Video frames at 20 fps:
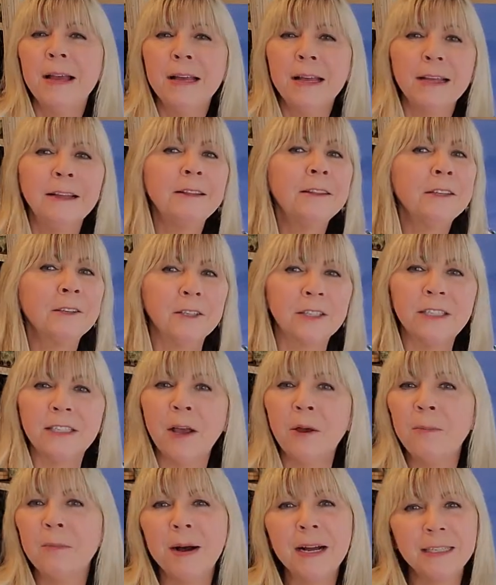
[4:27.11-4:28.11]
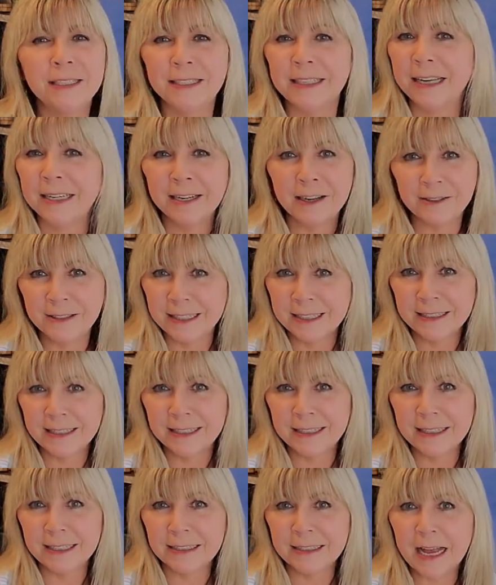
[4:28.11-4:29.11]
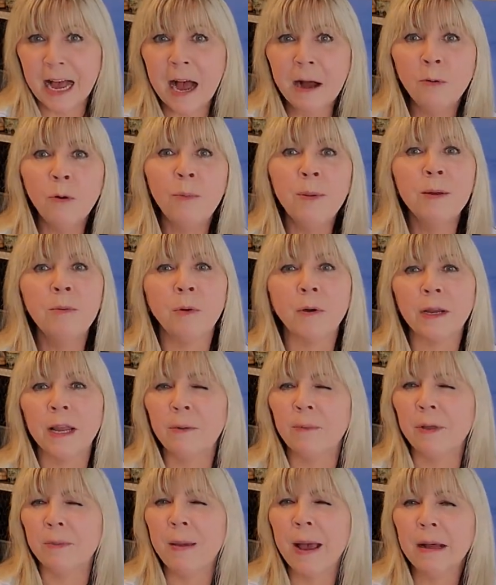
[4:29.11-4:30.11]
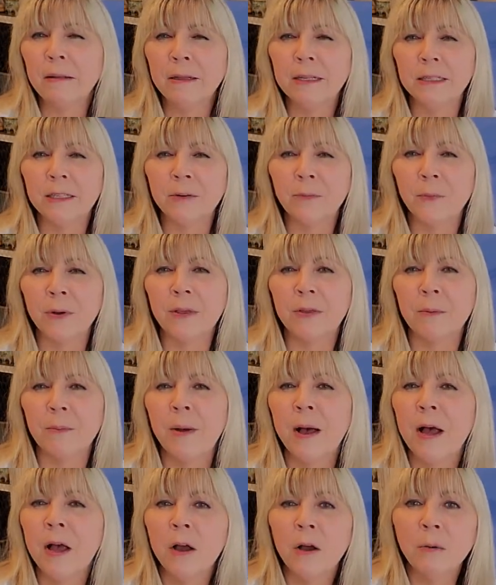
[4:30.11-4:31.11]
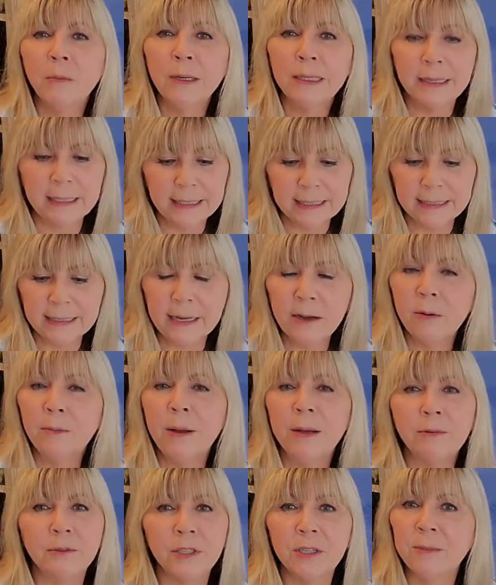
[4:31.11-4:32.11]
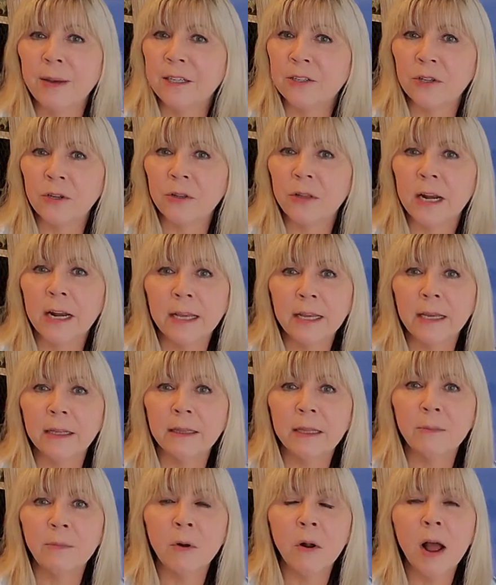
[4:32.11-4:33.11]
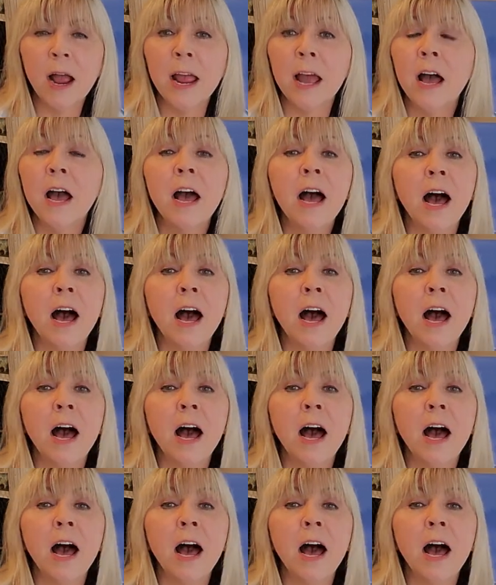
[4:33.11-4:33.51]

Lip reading: There's so much that goes into this. I will be working with balance and rhythm with these sailboats to make sure that I get them right.